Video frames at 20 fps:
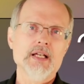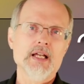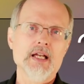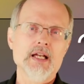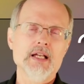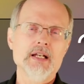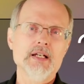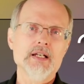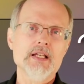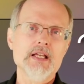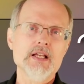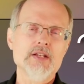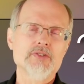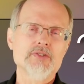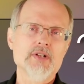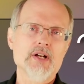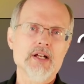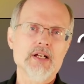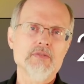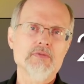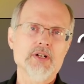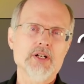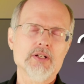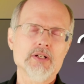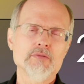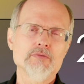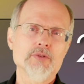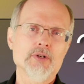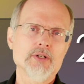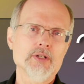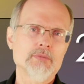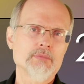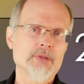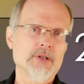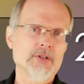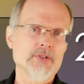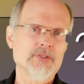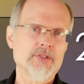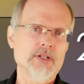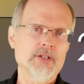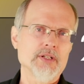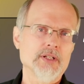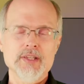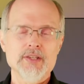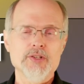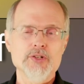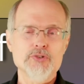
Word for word: and he's not even a converted person.